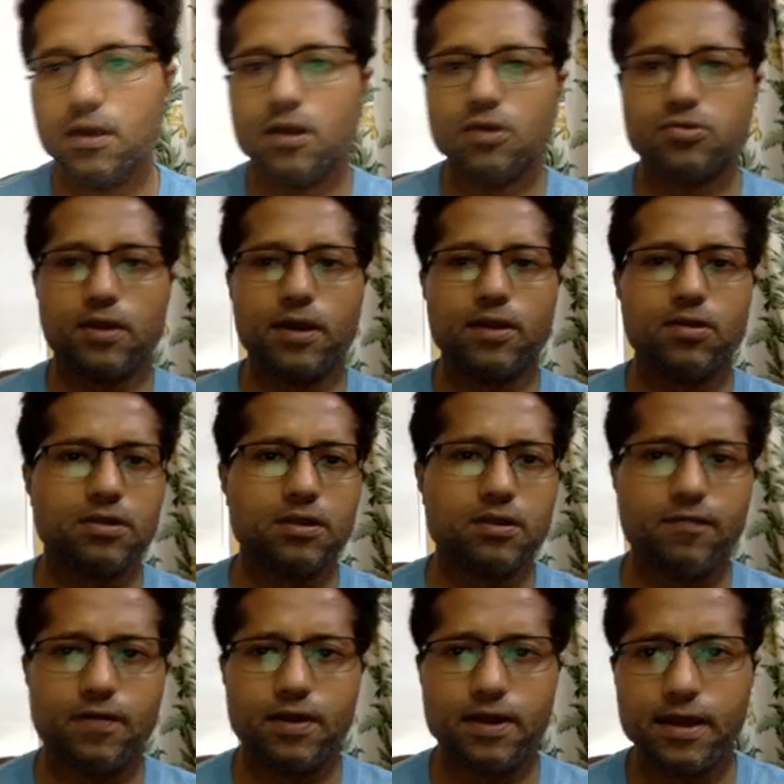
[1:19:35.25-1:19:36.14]
So I know
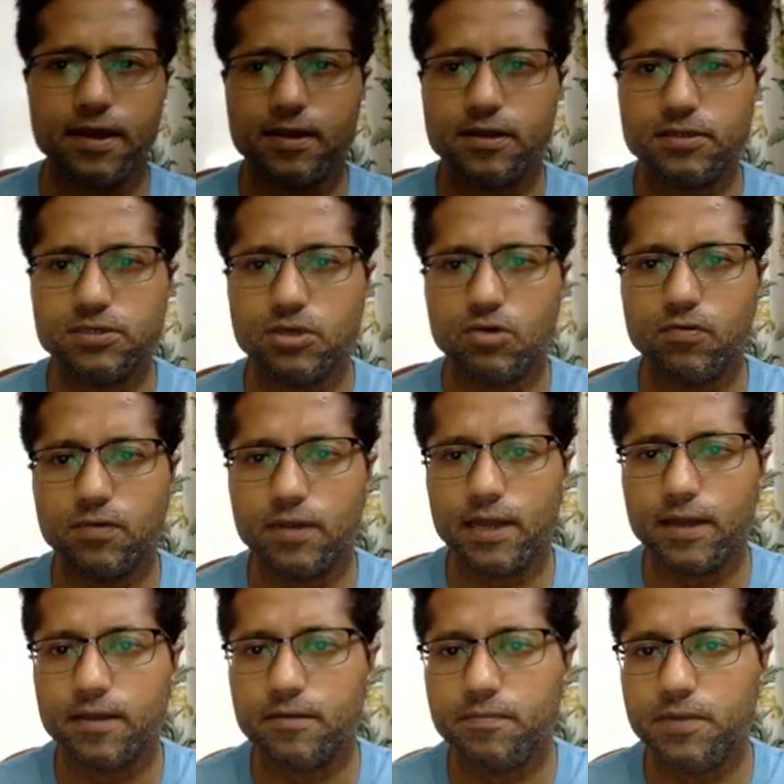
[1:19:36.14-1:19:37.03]
that one angle is equal,
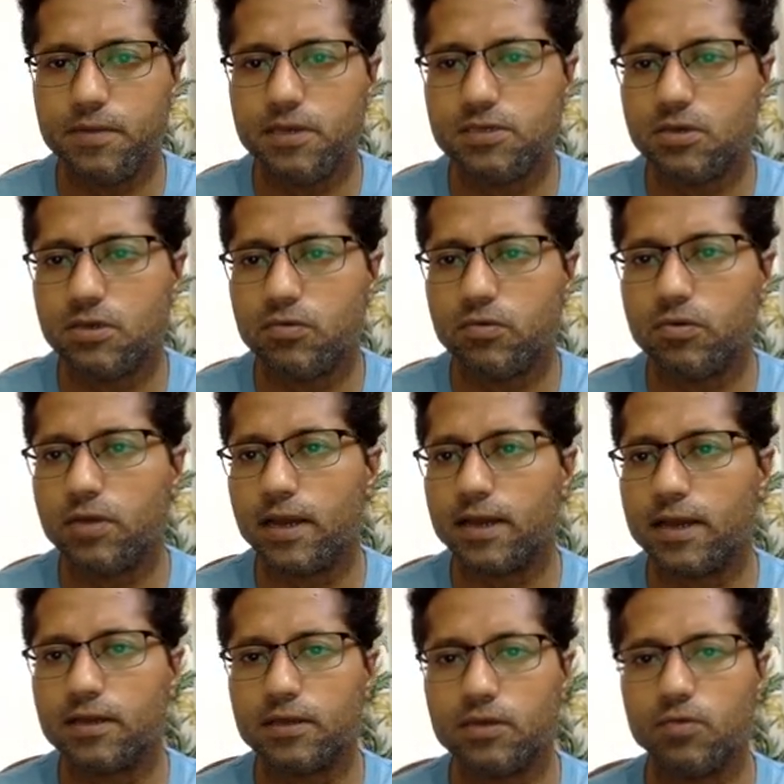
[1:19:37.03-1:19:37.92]
angle B is equal to
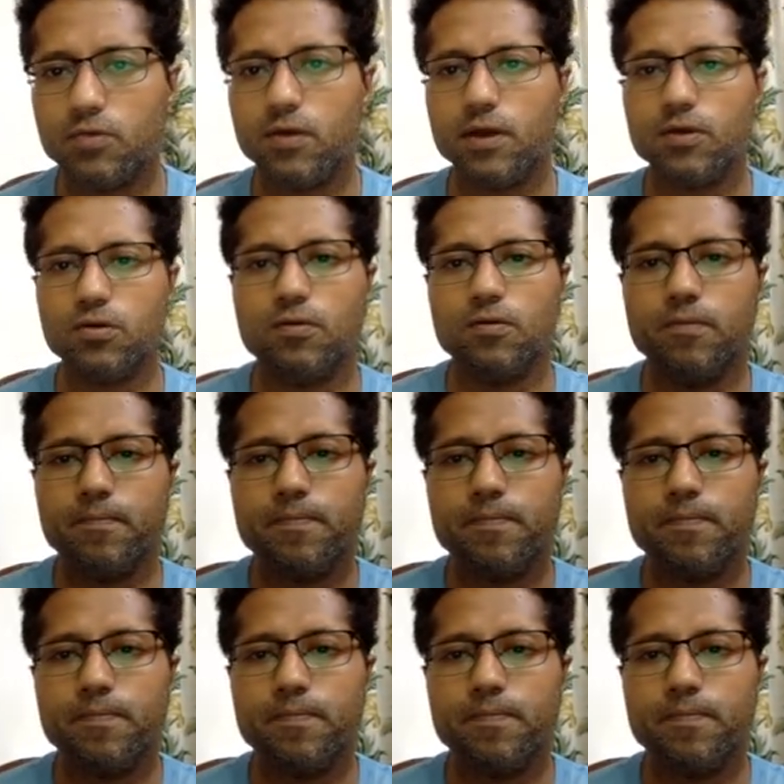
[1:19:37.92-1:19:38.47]
angle Q, I know.